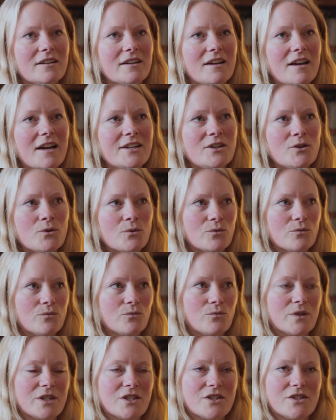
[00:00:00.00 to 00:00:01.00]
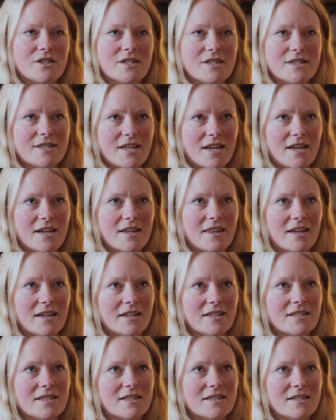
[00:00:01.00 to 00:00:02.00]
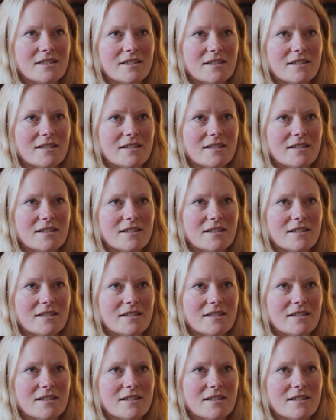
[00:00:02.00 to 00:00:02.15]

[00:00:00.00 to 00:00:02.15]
I don't wish to say that